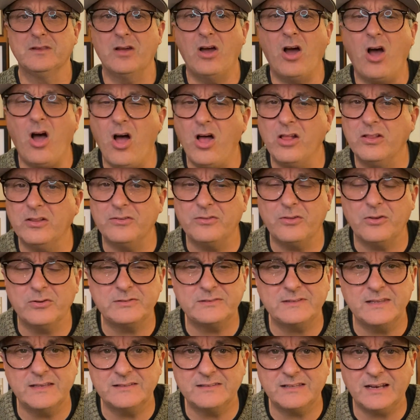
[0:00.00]
all of those
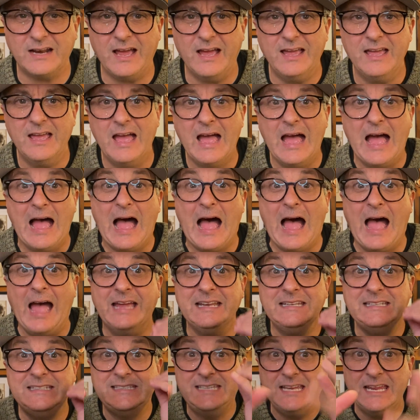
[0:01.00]
things that I I
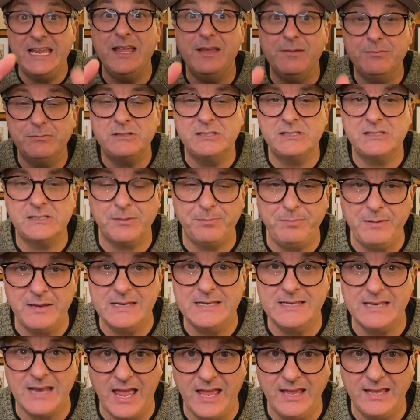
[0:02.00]
deemed to be
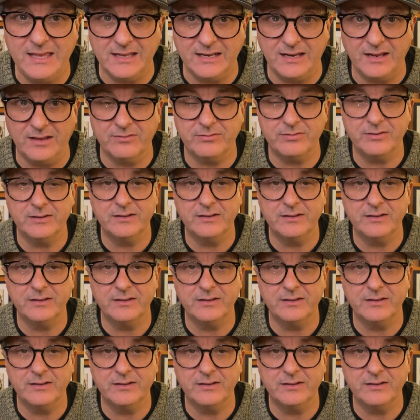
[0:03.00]
negative